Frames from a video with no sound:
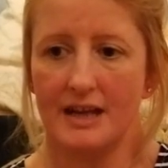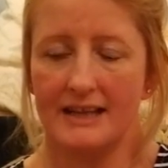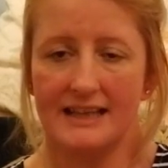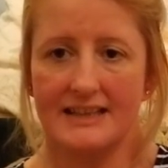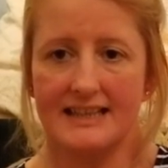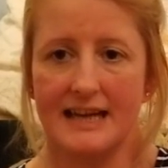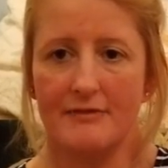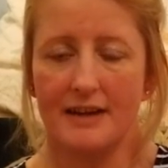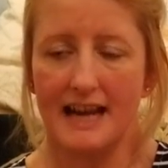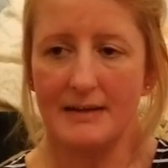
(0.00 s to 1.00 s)
That's the same
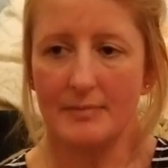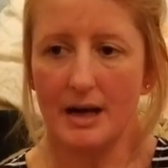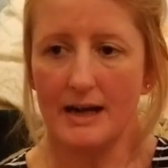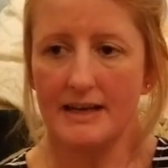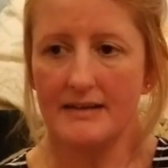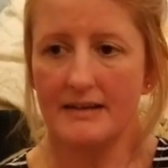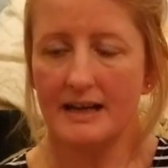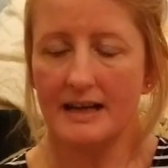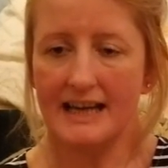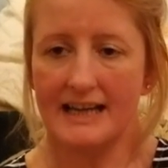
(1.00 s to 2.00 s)
for anybody
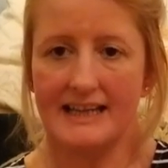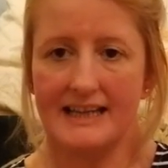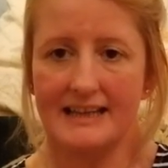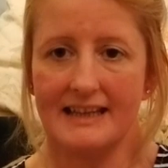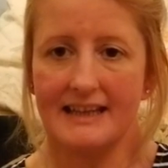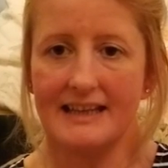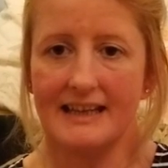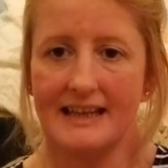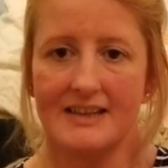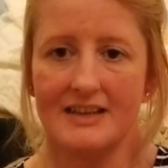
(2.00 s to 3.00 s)
and anything in
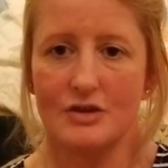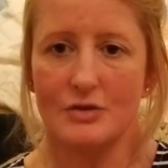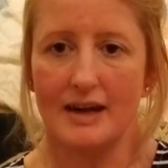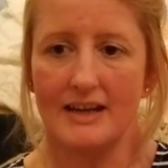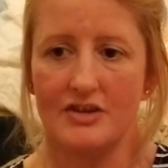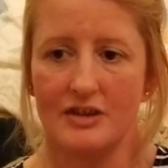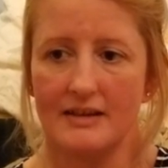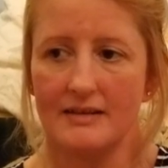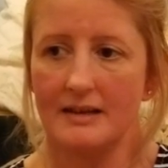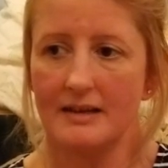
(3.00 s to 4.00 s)
any
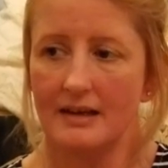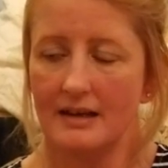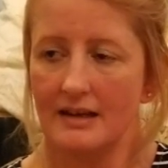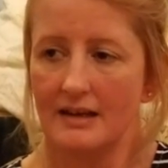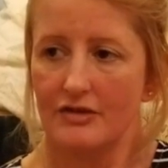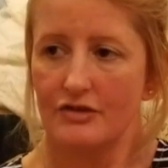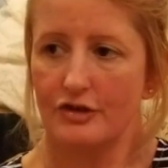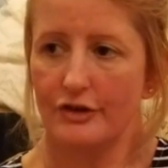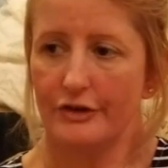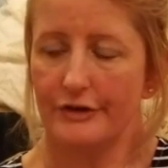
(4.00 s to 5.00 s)
situation.
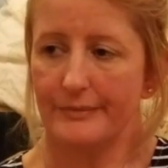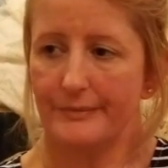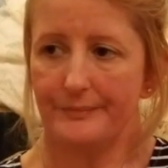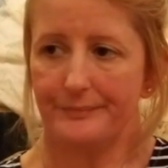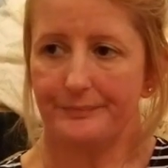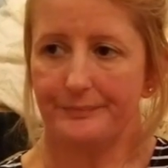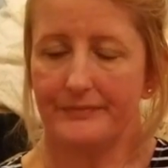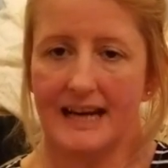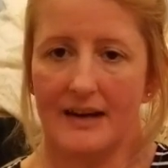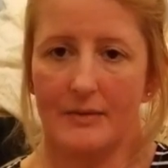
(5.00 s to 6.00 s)
So
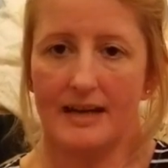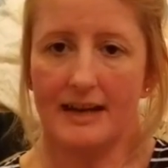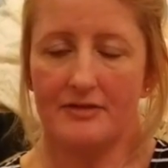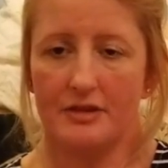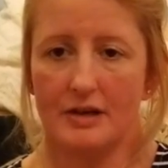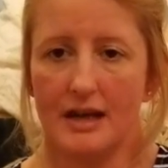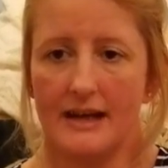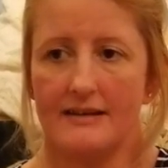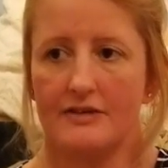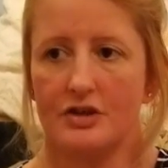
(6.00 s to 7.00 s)
yeah, we have to
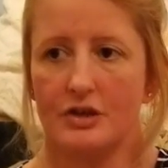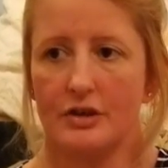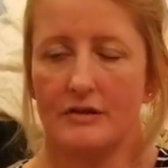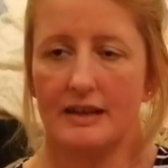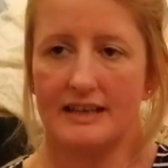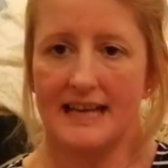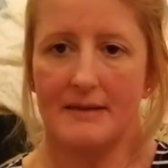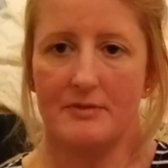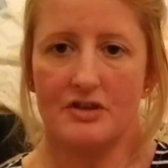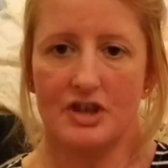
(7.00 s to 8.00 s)
learn to
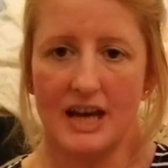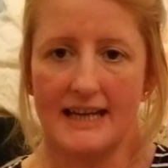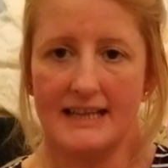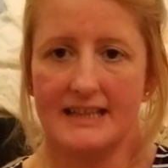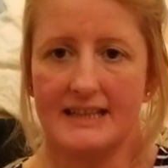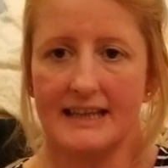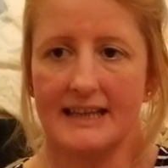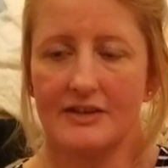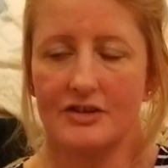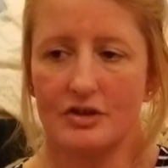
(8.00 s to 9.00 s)
adapt and change
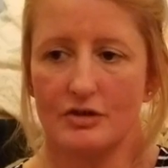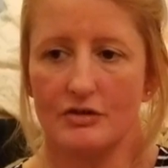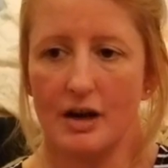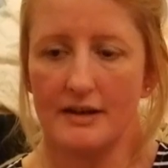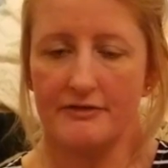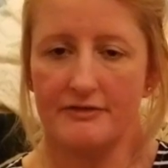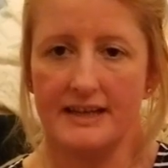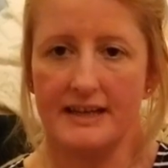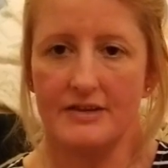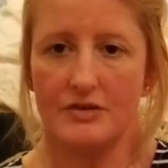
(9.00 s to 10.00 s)
things to kind of fit
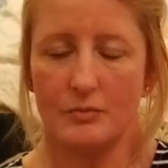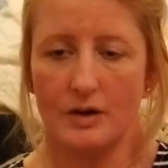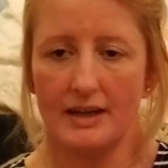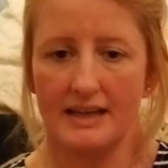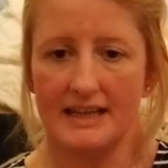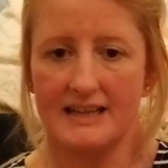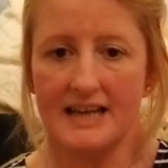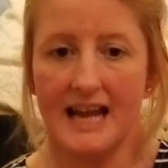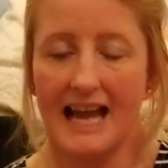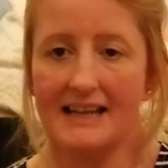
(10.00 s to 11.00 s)
into what it is.
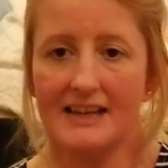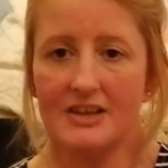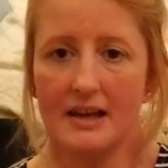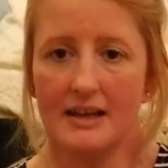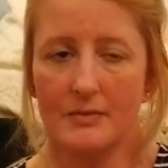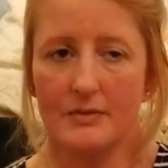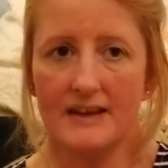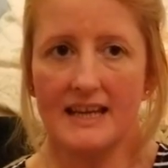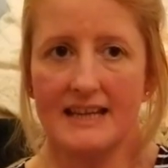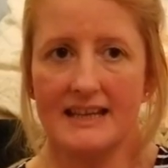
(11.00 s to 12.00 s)
And that's like with
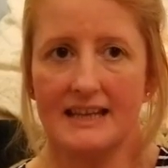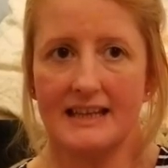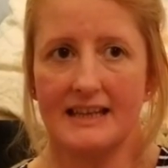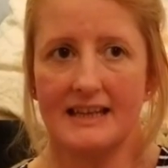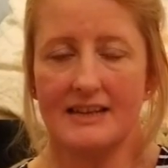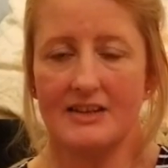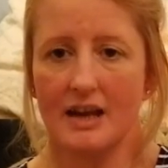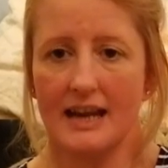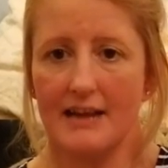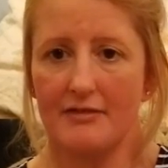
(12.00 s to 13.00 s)
anything, it's
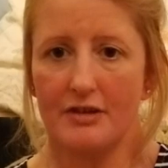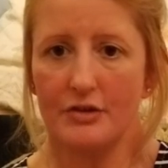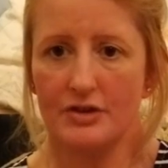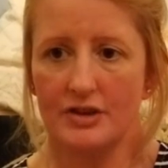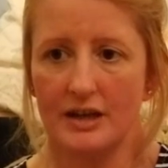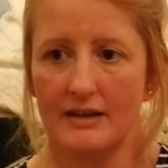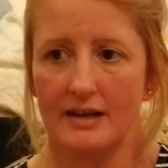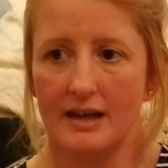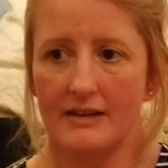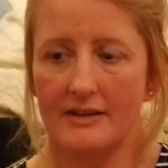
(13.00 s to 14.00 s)
like evolution.
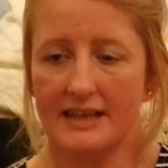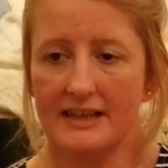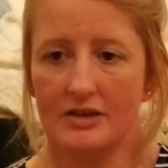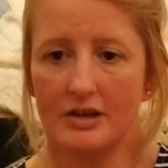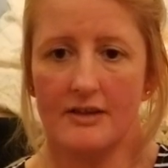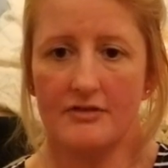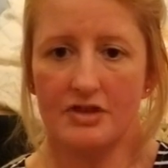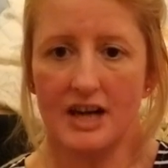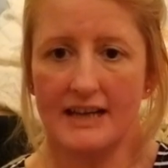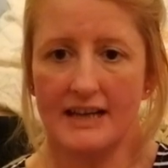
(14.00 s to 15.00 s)
Things, life
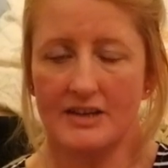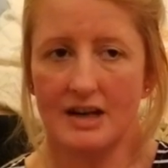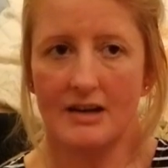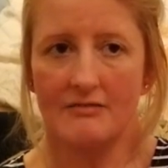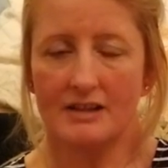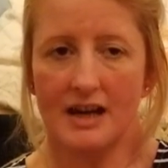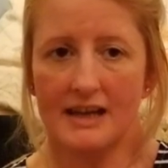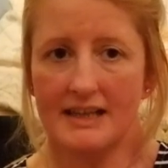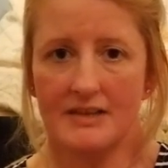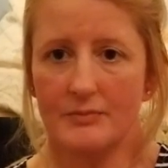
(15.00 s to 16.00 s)
change,
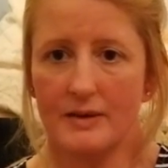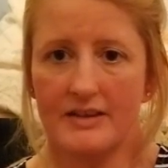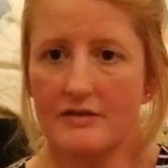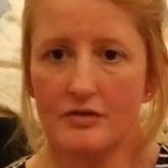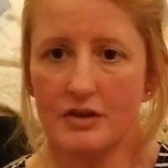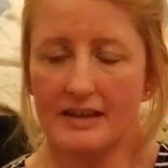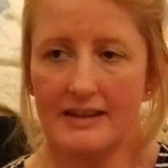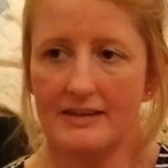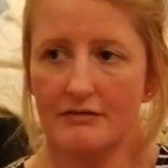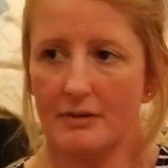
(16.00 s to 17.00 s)
regardless of whether you've got
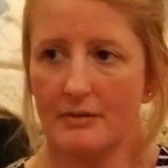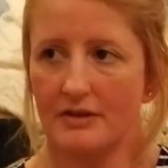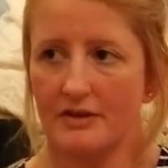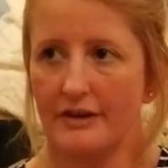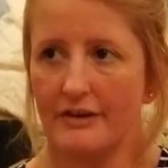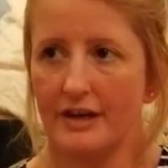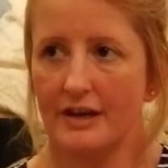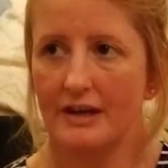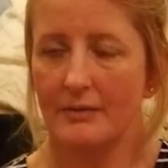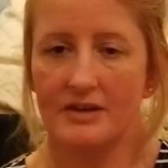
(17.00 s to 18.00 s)
nothing wrong with you.
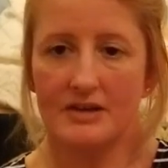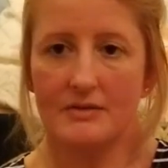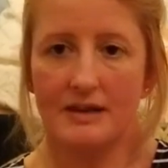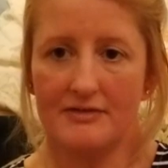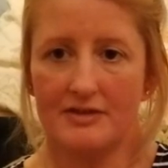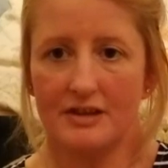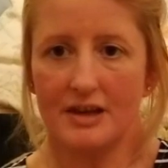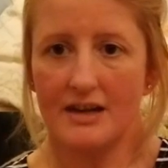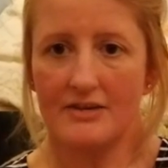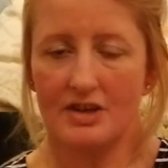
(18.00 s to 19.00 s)
We still have to
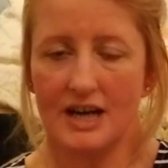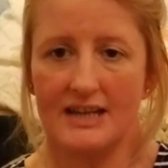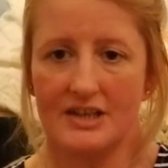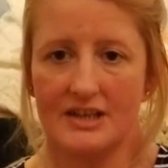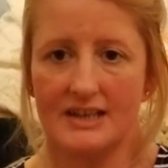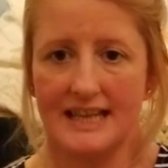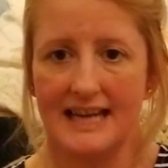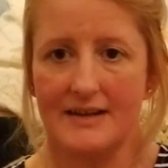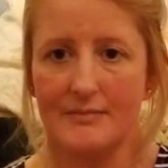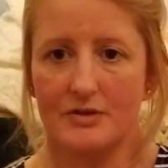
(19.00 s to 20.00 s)
learn, change and
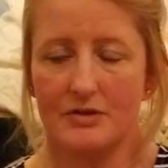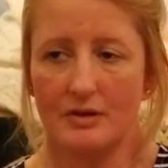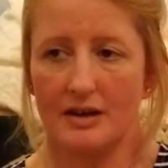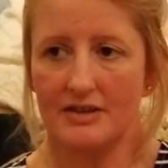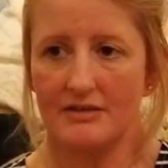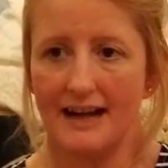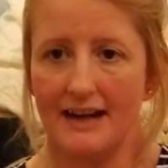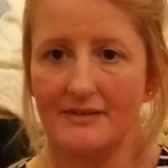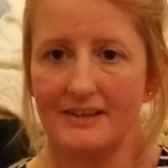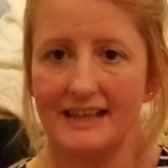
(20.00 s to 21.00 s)
adapt to our
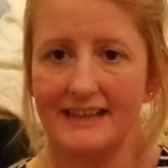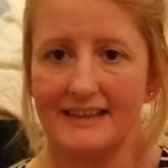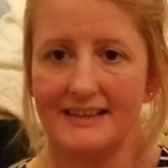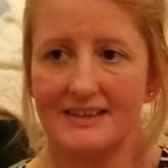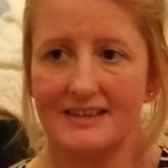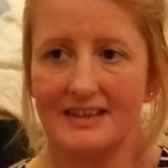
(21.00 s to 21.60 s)
surroundings.